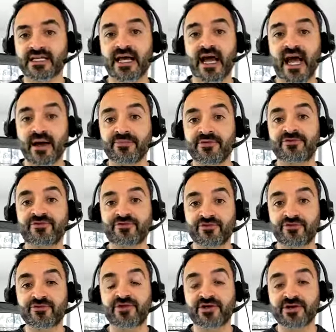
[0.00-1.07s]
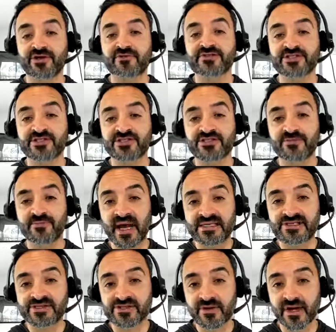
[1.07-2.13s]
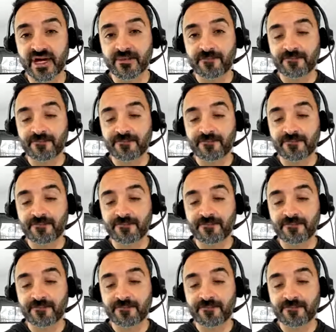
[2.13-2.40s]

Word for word: happens through the nervous system mastery.